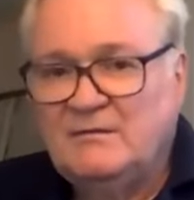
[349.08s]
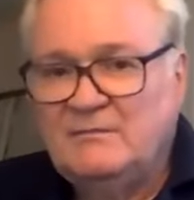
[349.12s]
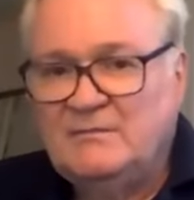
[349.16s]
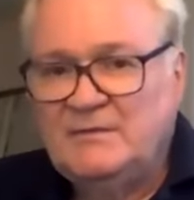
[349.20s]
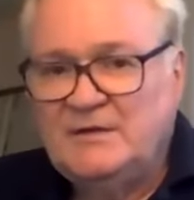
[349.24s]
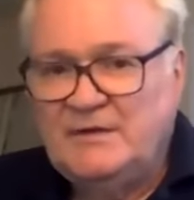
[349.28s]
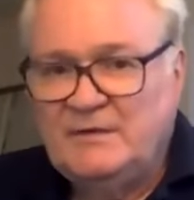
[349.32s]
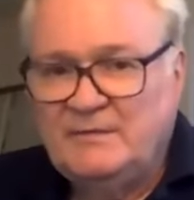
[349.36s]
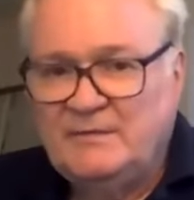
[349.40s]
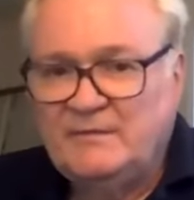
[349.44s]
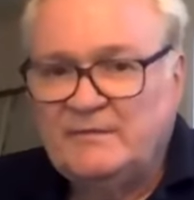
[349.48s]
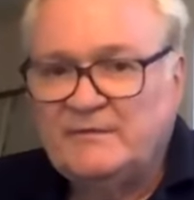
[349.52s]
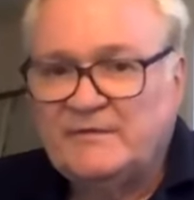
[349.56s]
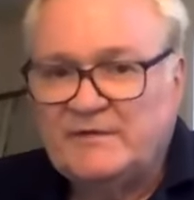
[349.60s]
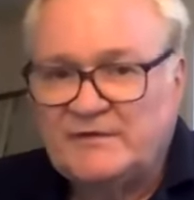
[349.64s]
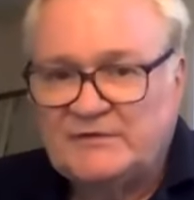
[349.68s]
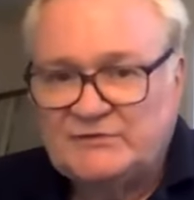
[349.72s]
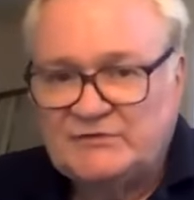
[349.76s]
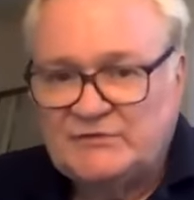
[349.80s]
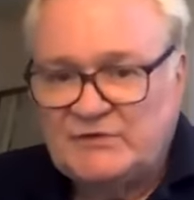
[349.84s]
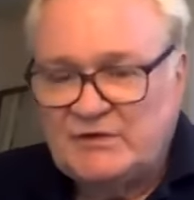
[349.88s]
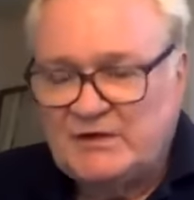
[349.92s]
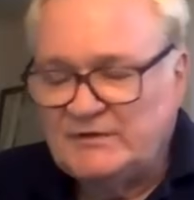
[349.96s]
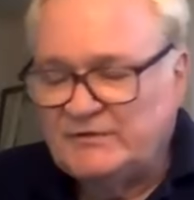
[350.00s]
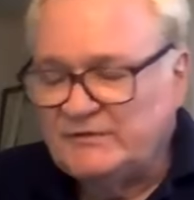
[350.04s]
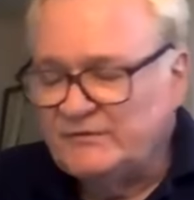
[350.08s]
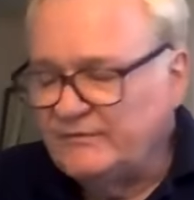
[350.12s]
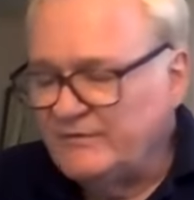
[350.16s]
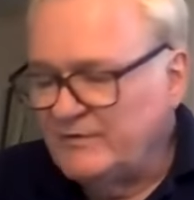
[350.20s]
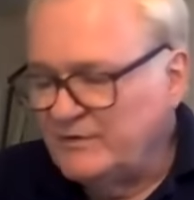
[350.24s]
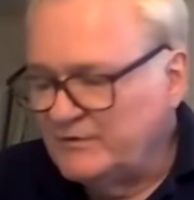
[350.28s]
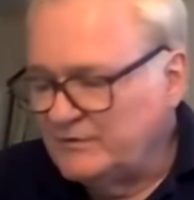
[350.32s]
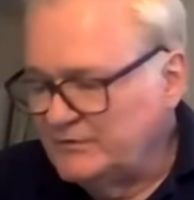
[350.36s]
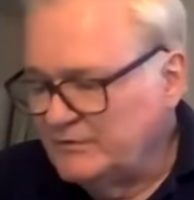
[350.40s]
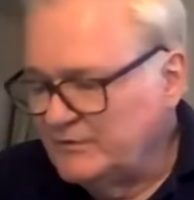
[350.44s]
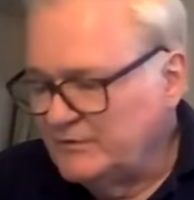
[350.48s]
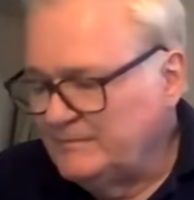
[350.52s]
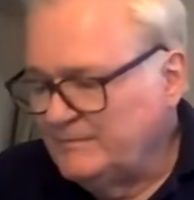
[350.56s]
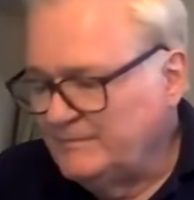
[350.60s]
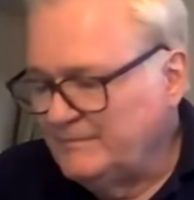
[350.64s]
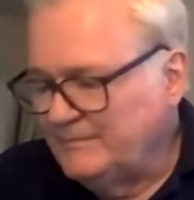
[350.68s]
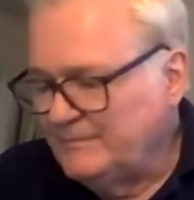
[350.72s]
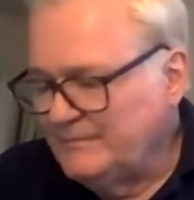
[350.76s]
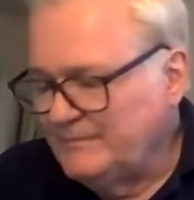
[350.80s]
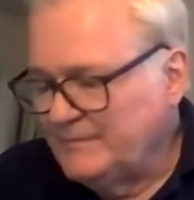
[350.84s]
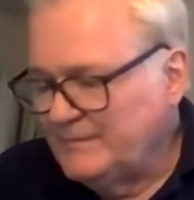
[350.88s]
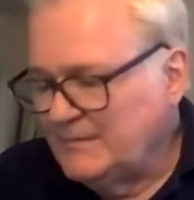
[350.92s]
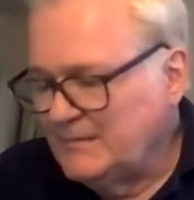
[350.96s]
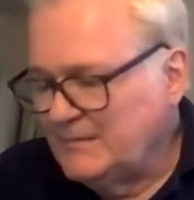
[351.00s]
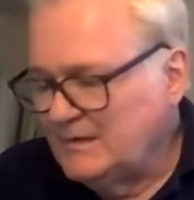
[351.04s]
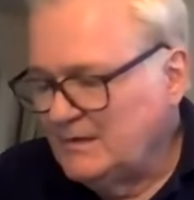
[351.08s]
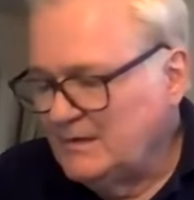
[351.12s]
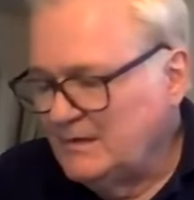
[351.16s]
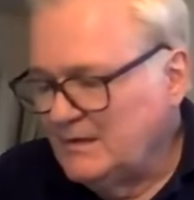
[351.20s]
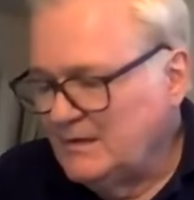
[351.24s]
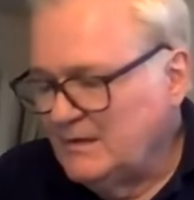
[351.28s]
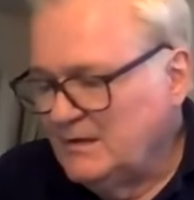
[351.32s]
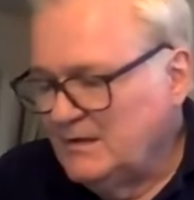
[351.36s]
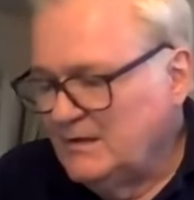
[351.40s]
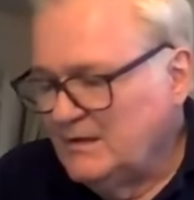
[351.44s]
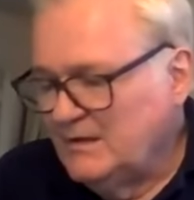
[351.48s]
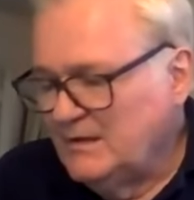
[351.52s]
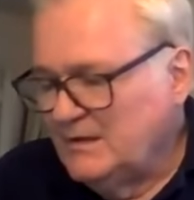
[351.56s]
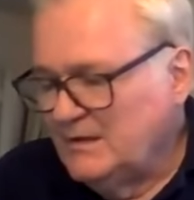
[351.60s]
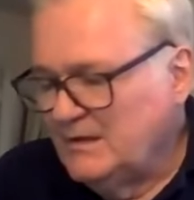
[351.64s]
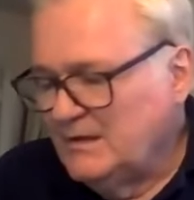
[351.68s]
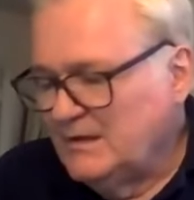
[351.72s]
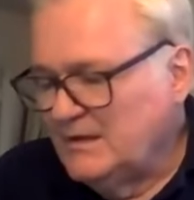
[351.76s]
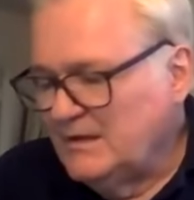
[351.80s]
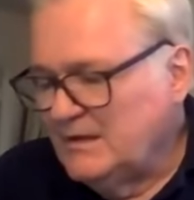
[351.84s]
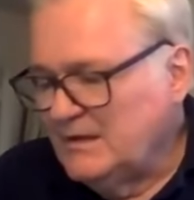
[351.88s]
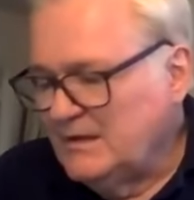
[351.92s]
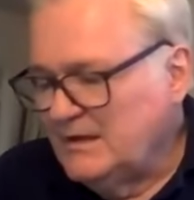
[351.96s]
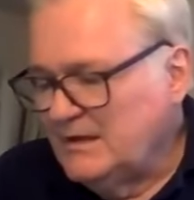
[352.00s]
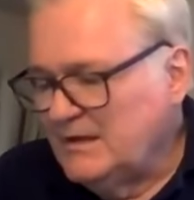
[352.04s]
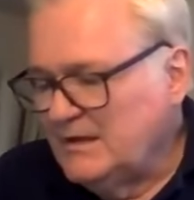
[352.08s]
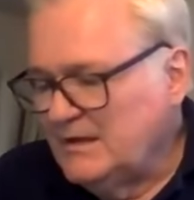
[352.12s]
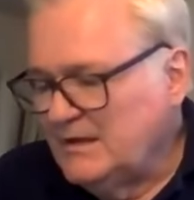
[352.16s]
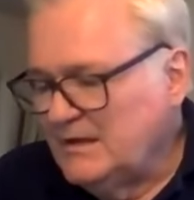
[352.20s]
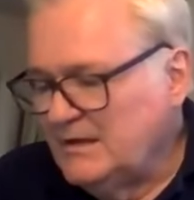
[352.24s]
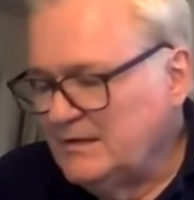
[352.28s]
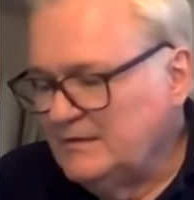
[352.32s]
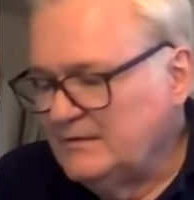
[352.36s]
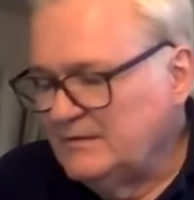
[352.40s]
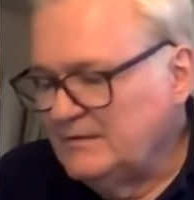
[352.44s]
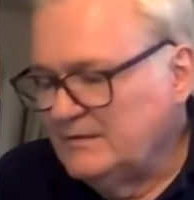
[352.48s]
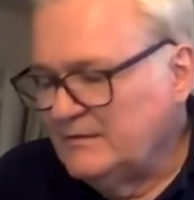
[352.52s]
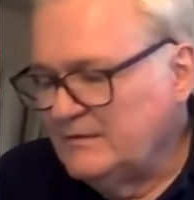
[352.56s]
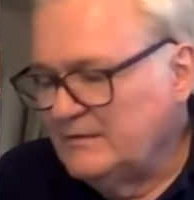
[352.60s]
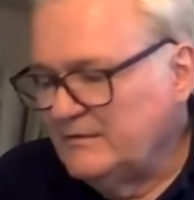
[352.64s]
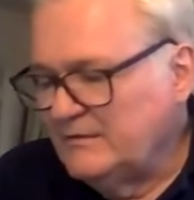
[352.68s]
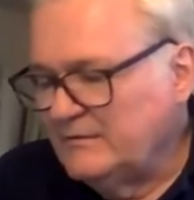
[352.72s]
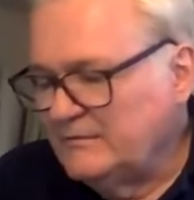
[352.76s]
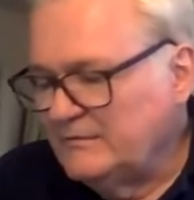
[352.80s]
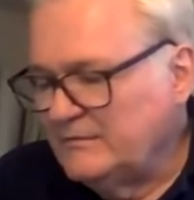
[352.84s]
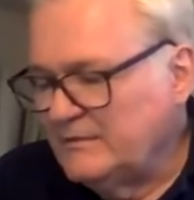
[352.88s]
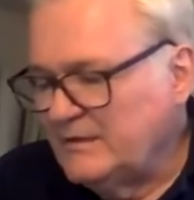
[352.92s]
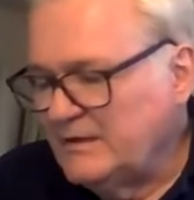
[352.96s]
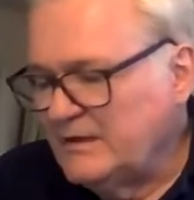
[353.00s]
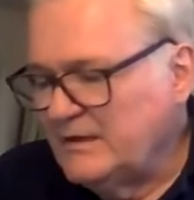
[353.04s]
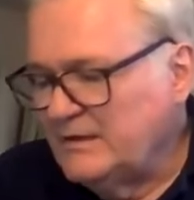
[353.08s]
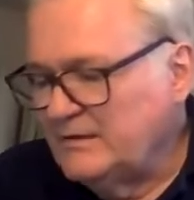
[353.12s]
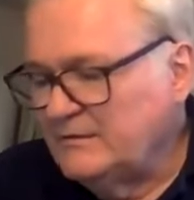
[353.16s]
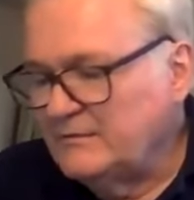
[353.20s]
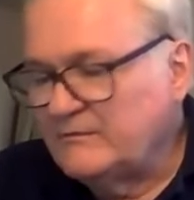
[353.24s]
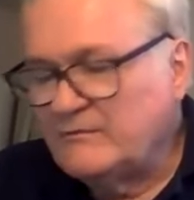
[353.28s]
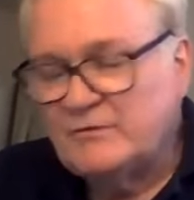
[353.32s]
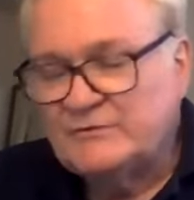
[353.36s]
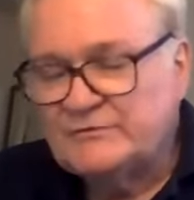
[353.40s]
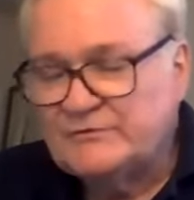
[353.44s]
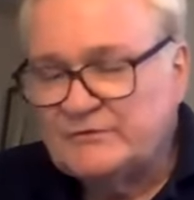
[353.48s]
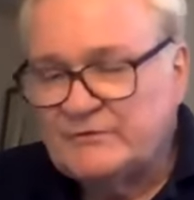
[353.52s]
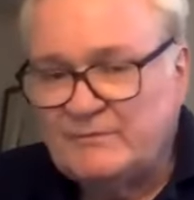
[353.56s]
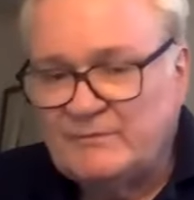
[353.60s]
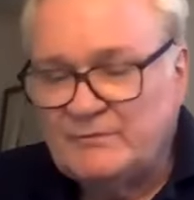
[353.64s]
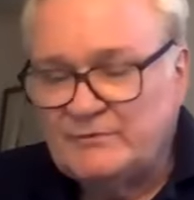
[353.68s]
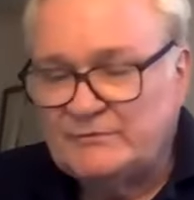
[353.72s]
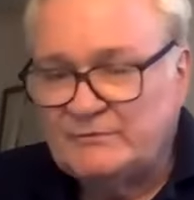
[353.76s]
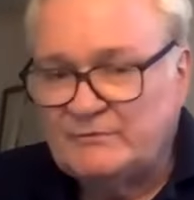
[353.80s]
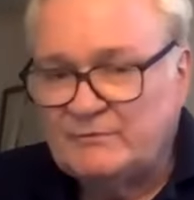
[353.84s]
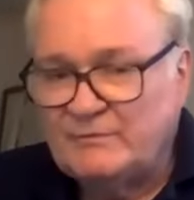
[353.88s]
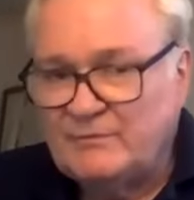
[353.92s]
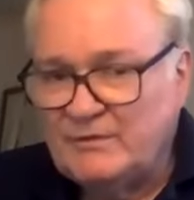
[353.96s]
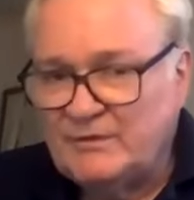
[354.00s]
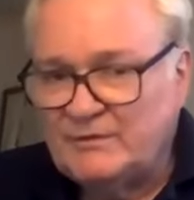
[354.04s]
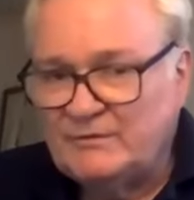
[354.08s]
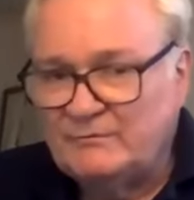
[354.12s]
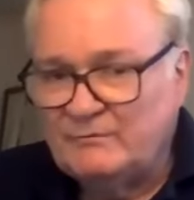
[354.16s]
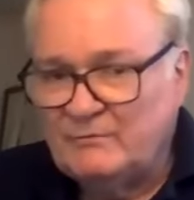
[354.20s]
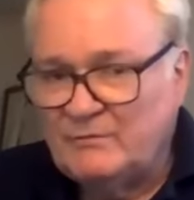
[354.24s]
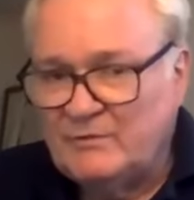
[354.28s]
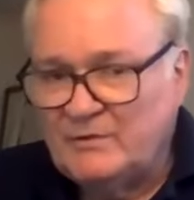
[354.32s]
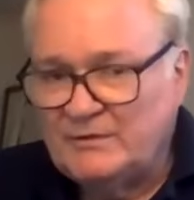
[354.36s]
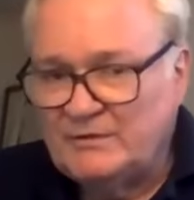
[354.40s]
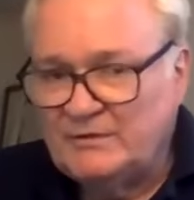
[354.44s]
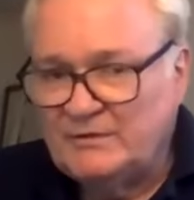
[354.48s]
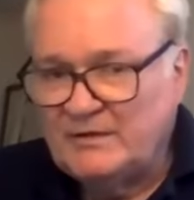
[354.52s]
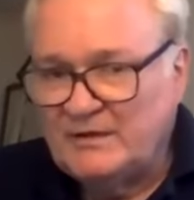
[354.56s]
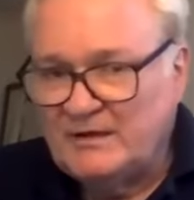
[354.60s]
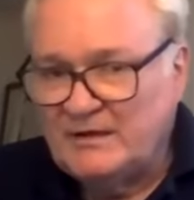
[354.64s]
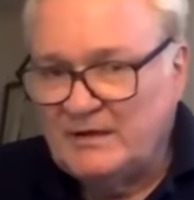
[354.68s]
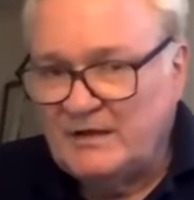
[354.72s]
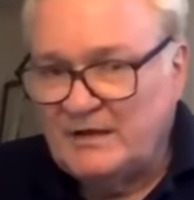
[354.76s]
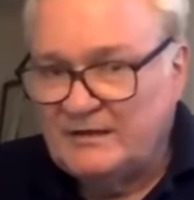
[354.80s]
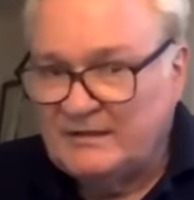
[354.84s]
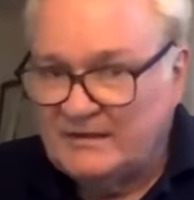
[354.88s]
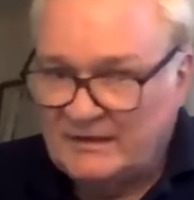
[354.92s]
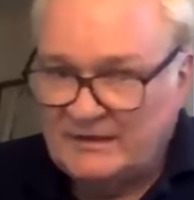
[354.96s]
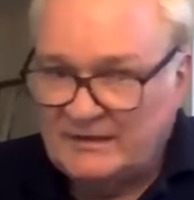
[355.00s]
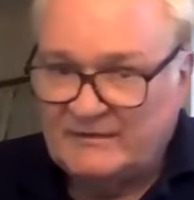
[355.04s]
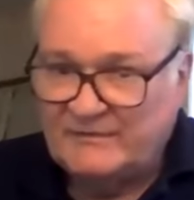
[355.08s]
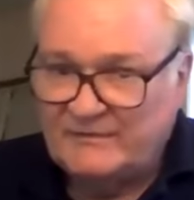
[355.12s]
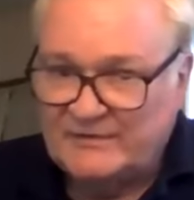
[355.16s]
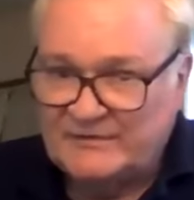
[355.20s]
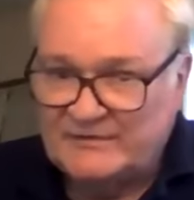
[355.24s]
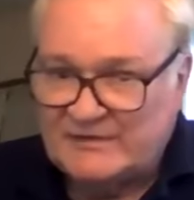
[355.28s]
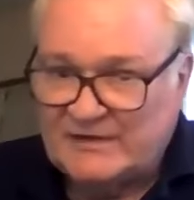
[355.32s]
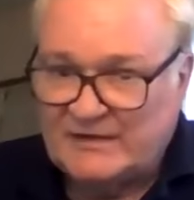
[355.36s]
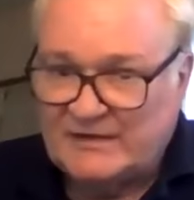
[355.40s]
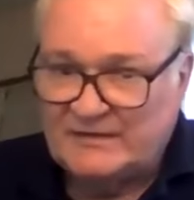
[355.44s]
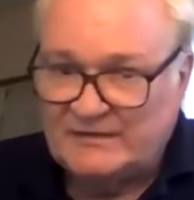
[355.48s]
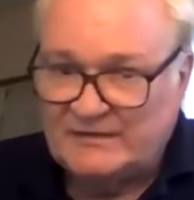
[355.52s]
medium of exchange function. And of course, the most important one, I think, of the